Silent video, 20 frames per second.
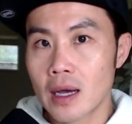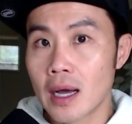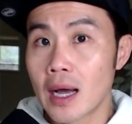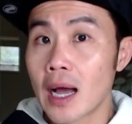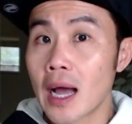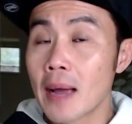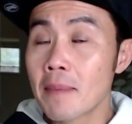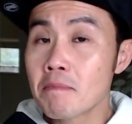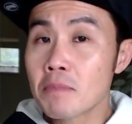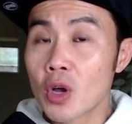
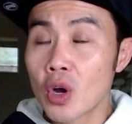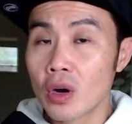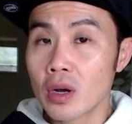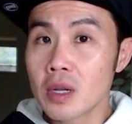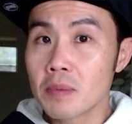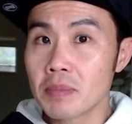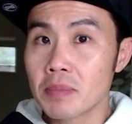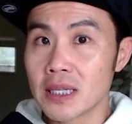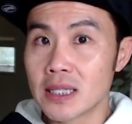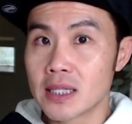I'm going to
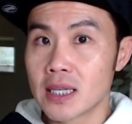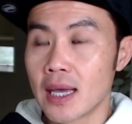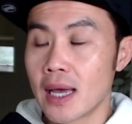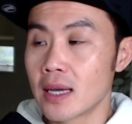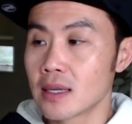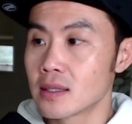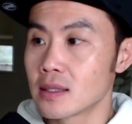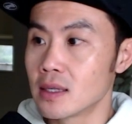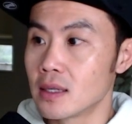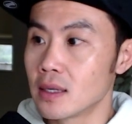be
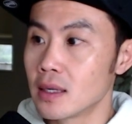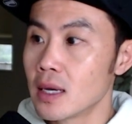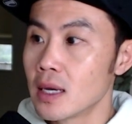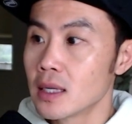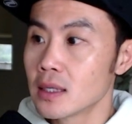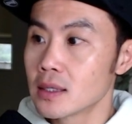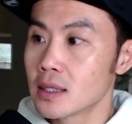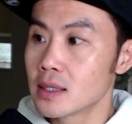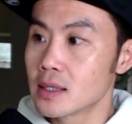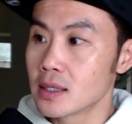testing
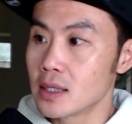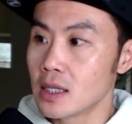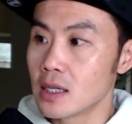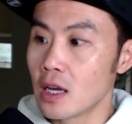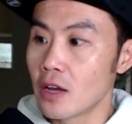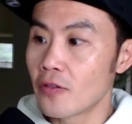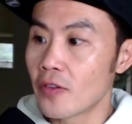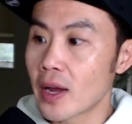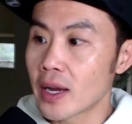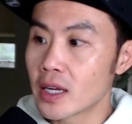to see
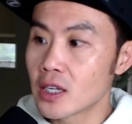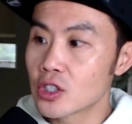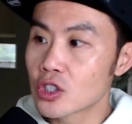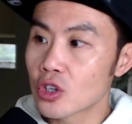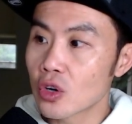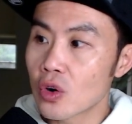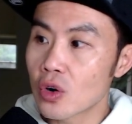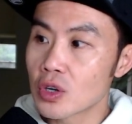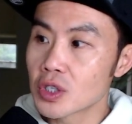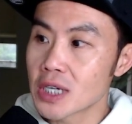if I can
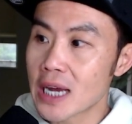charge